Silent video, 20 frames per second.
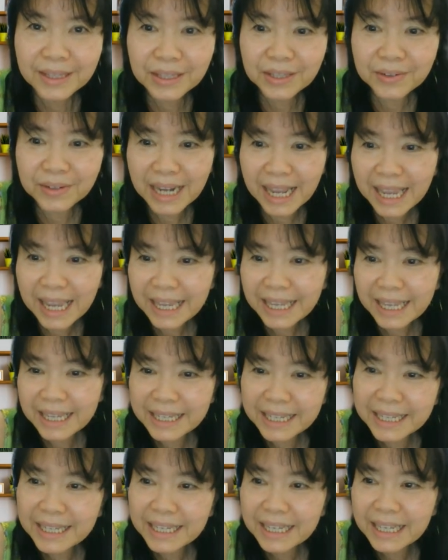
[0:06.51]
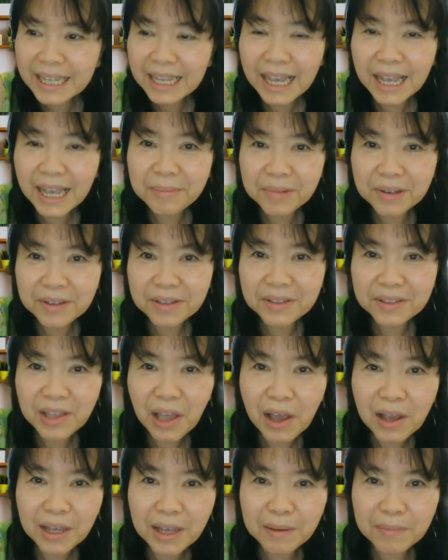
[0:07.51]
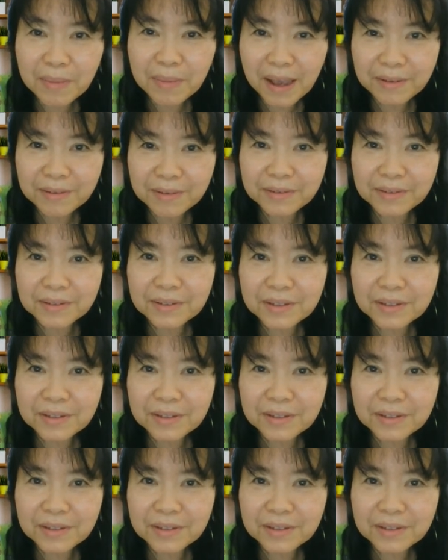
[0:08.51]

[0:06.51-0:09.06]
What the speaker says: Today, I'm going to talk about